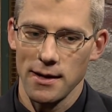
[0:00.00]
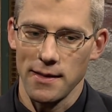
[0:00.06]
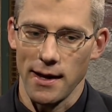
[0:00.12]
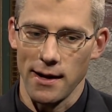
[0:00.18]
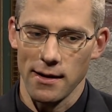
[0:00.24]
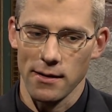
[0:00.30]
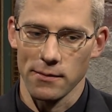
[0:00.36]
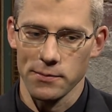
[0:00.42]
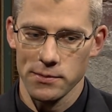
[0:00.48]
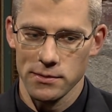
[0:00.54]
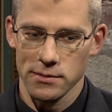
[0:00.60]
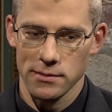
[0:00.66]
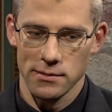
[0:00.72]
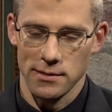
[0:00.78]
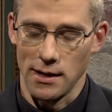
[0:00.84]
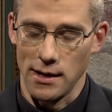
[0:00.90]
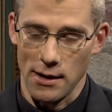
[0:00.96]
that
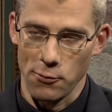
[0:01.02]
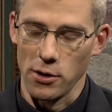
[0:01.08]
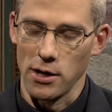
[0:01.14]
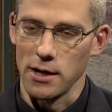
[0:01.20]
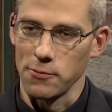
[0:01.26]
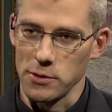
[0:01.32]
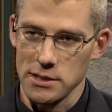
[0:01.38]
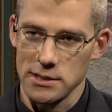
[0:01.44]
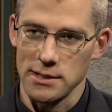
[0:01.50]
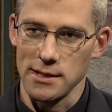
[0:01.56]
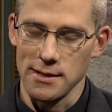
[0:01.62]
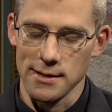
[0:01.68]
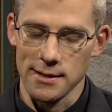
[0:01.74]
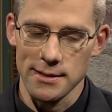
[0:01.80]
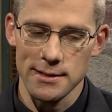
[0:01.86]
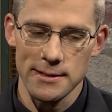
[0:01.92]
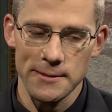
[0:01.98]
helps that where we see
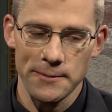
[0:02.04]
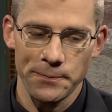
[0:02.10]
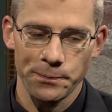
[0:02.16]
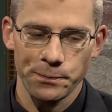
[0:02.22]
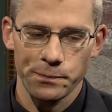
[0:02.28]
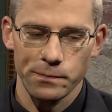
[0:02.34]
this